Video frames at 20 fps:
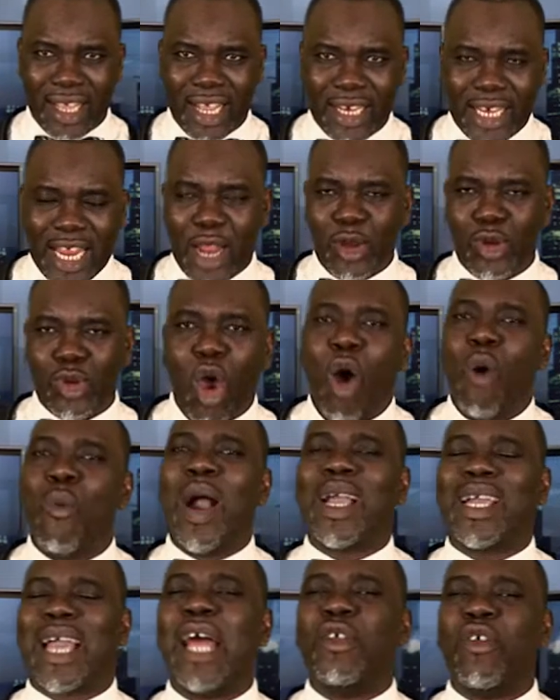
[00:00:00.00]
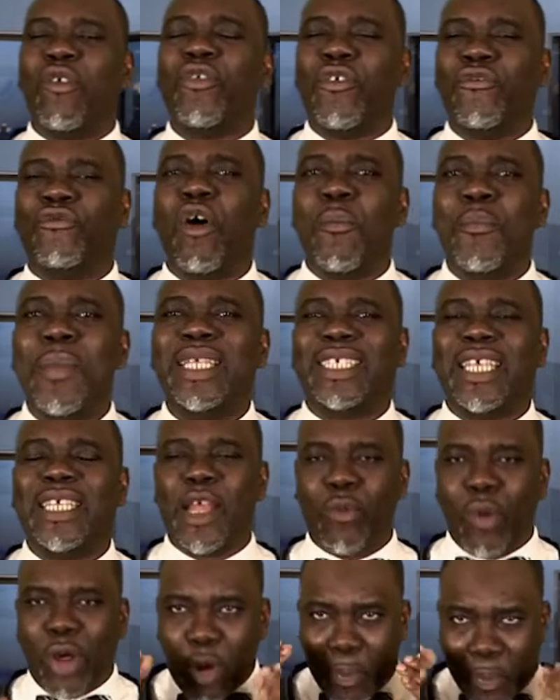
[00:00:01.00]
They know what kind of information
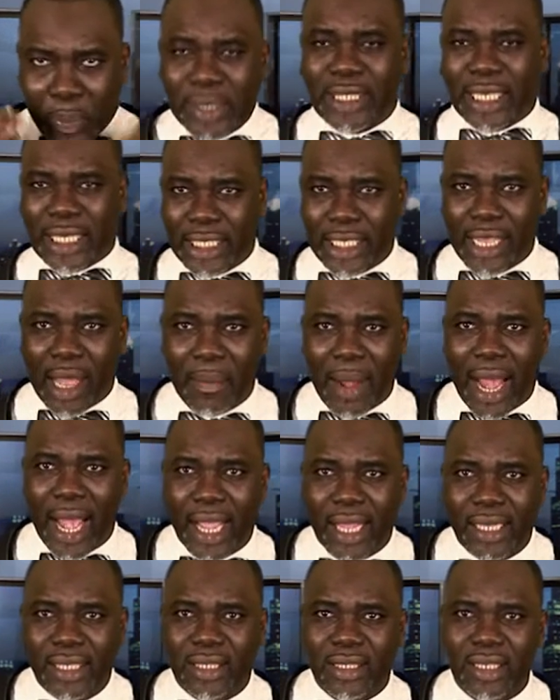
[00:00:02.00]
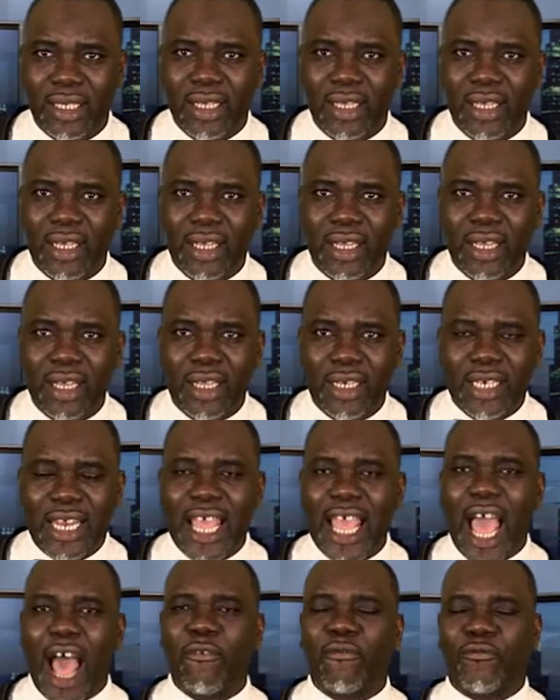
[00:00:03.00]
they want to put in their mind. They are